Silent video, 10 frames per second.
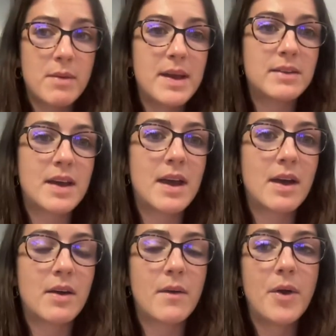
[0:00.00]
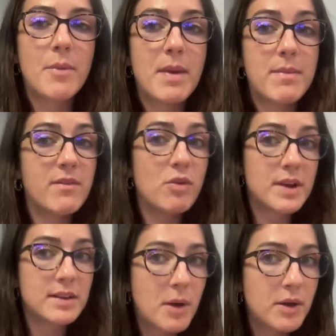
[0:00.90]
meeting, maybe you've already
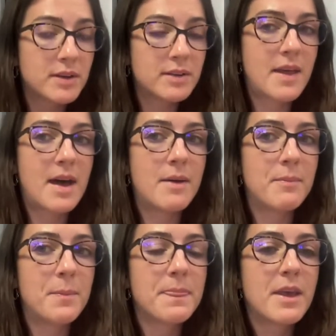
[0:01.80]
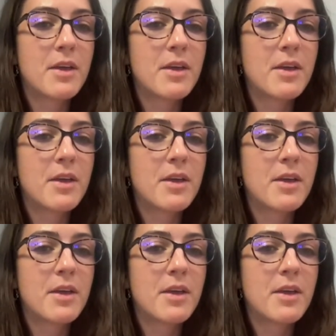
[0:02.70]
spoken to them.